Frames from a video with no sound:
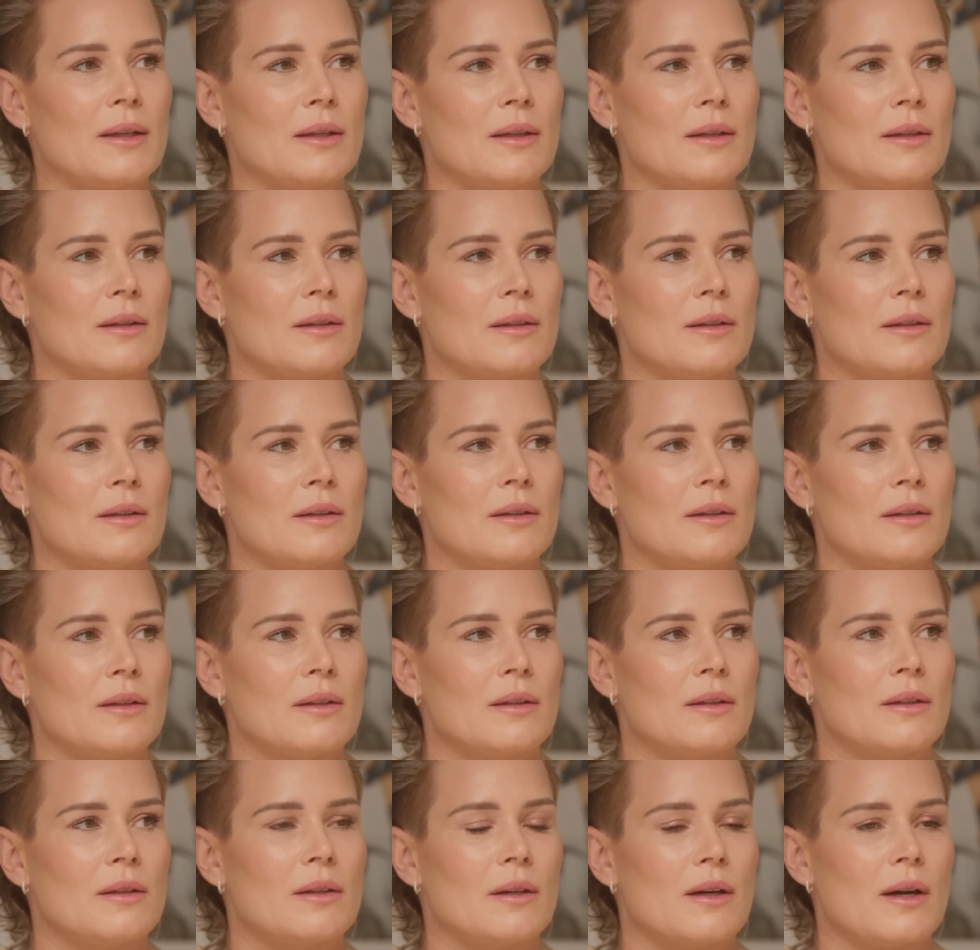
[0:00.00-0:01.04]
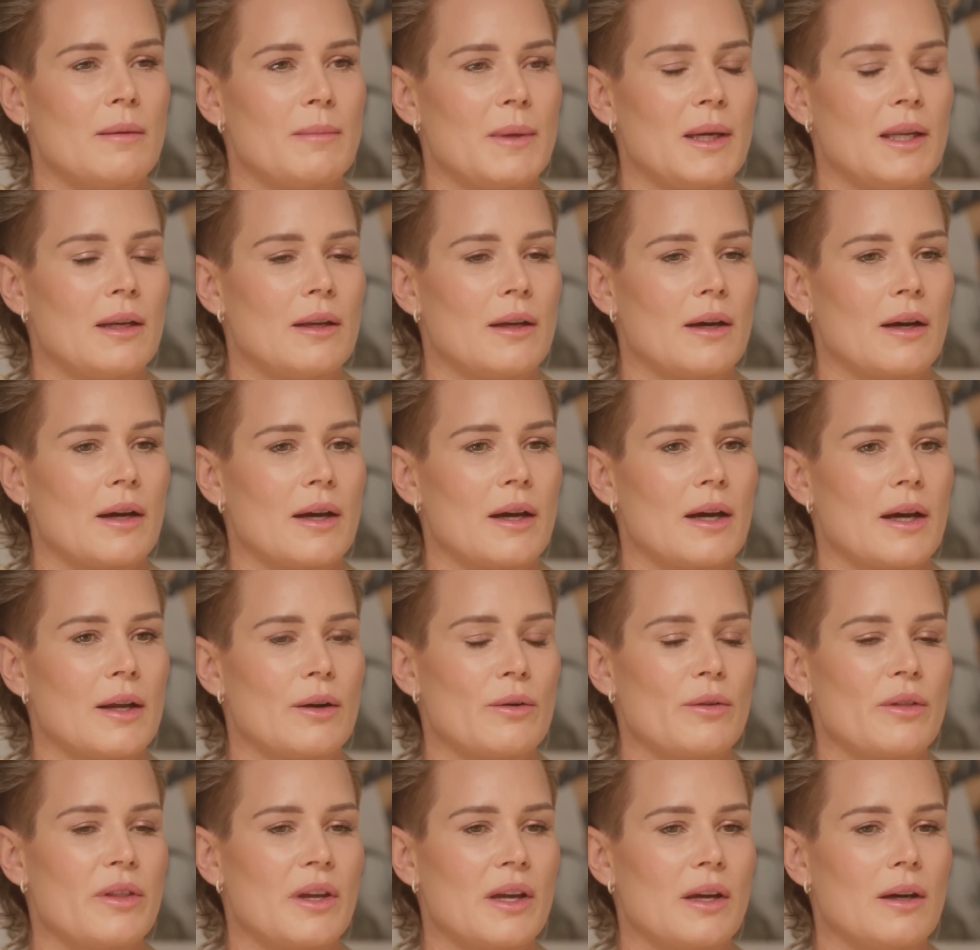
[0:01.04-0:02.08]
Mm-hmm. I mean, I, I,
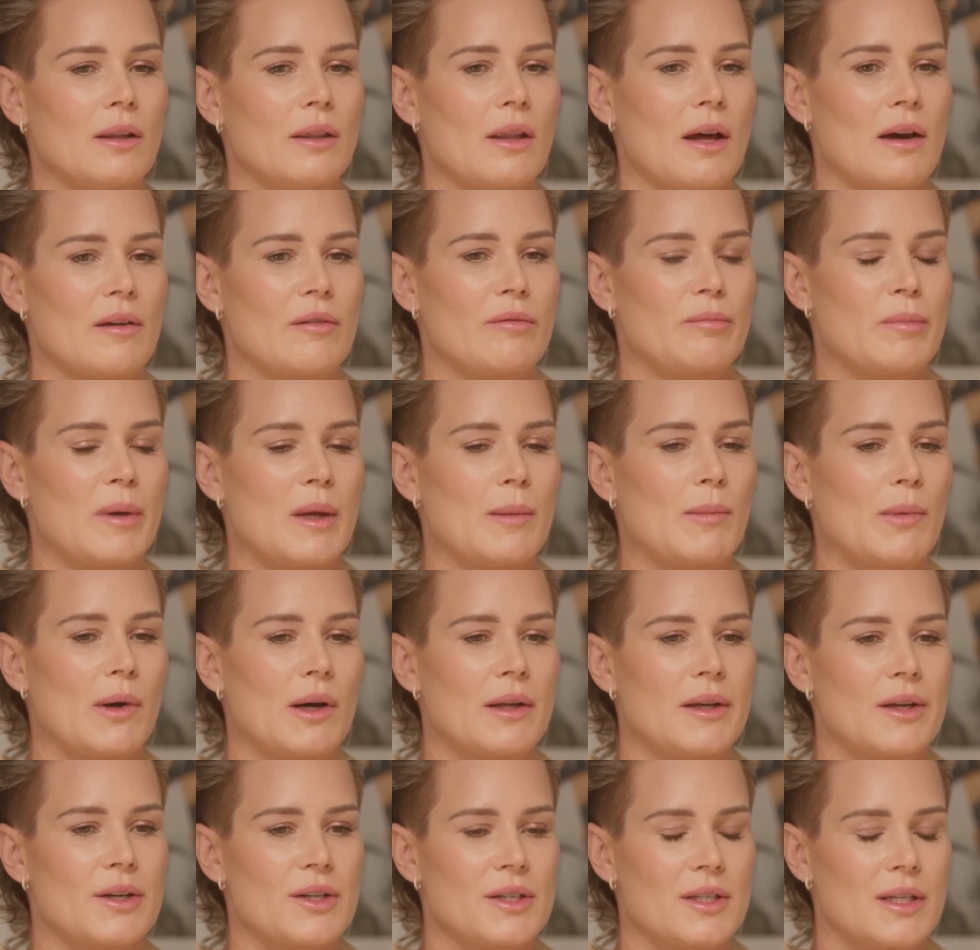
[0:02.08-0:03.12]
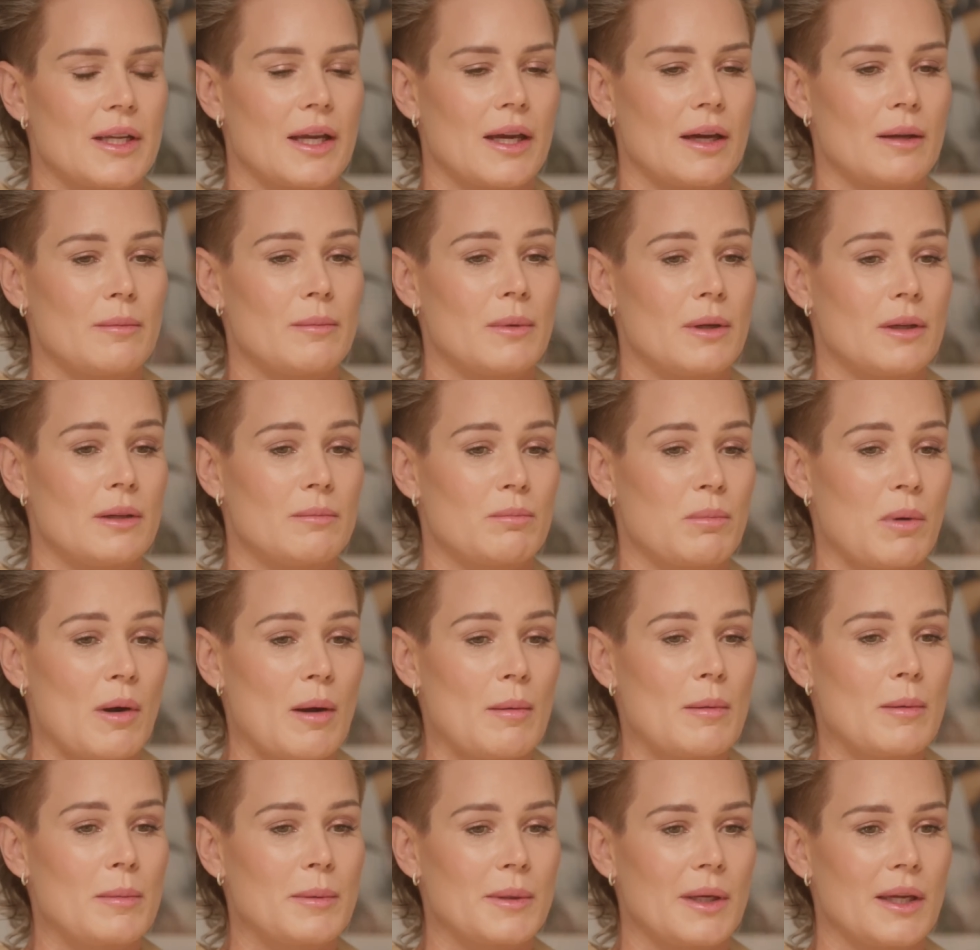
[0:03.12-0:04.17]
don't think a lot of people understand, but
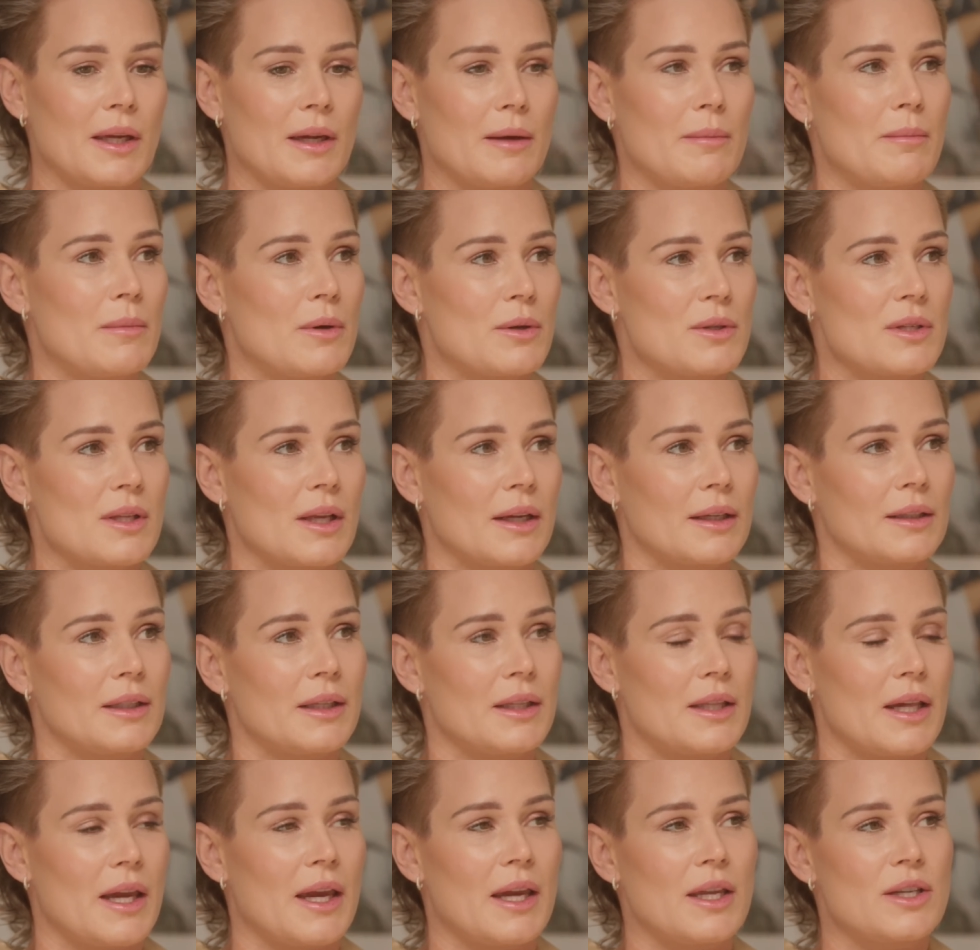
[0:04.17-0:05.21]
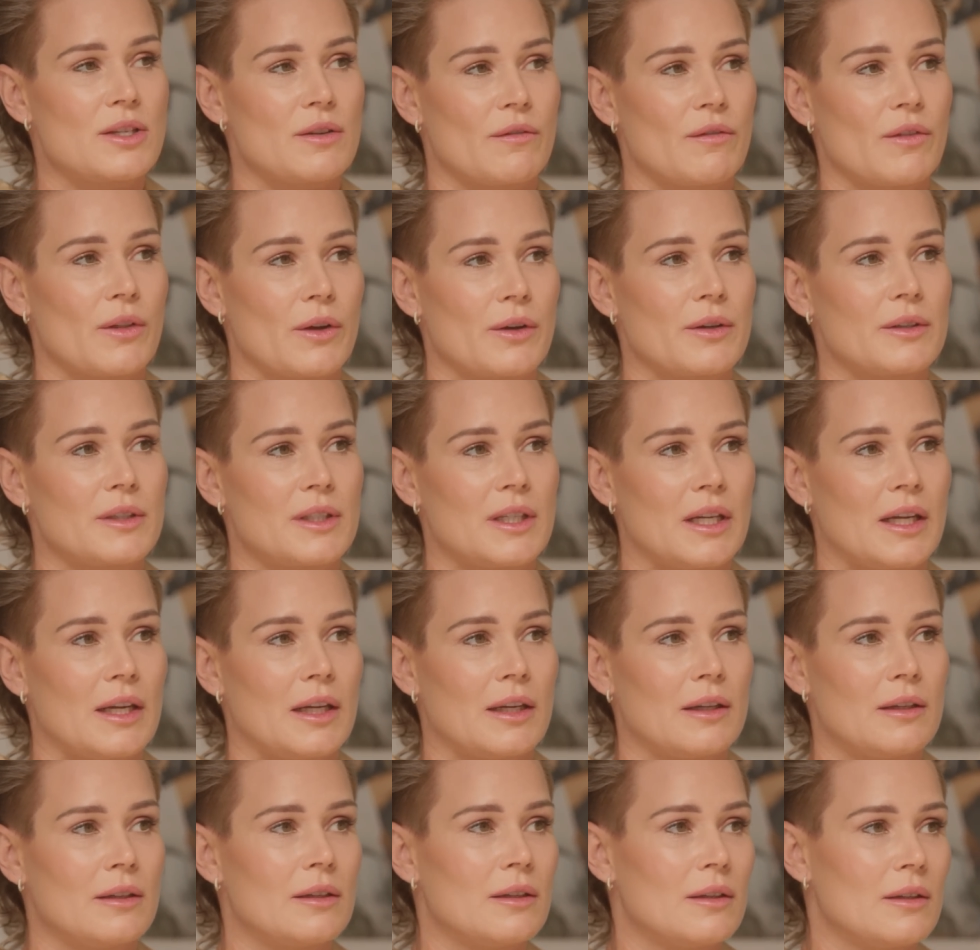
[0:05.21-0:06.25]
probably at most likely the age of
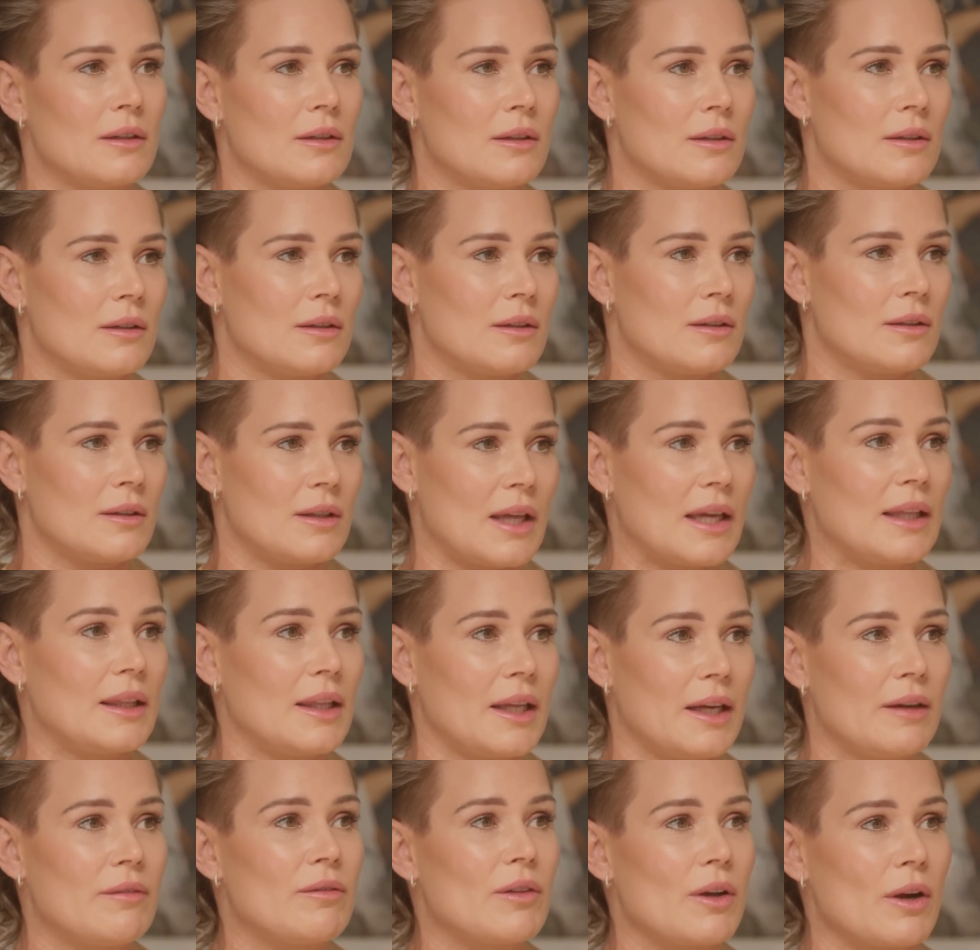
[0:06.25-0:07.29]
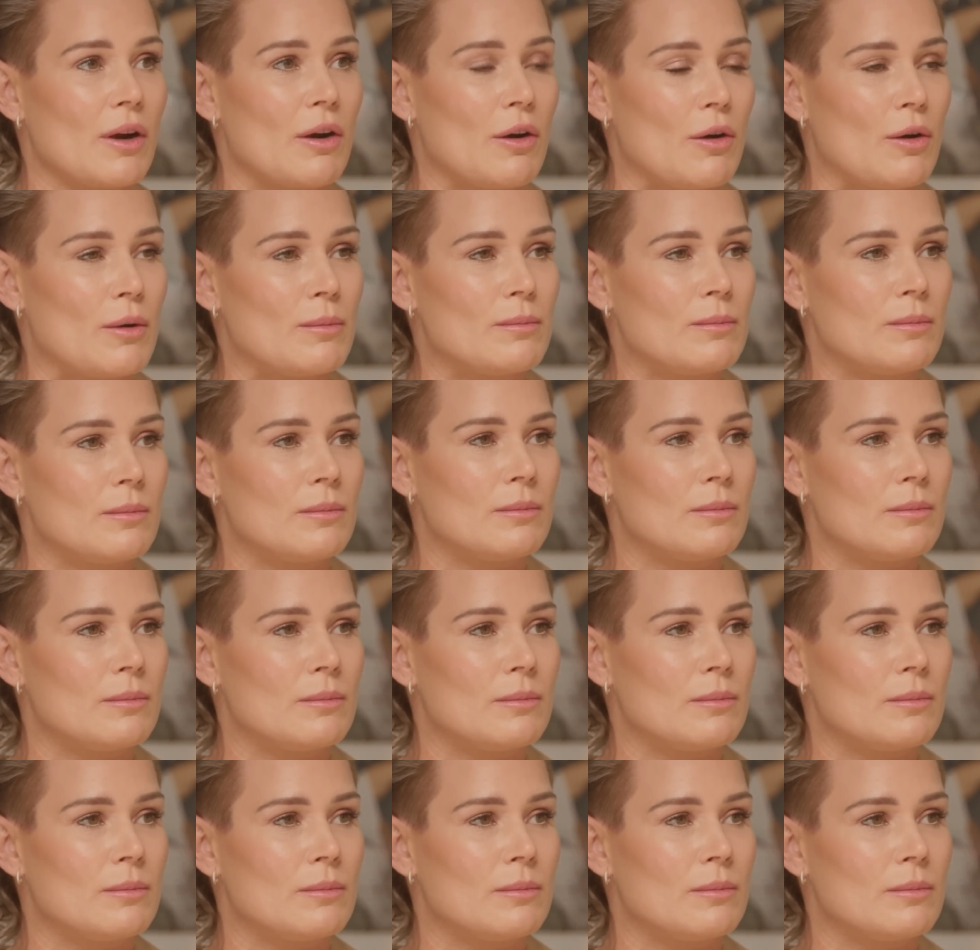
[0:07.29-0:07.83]
13, they leave their home.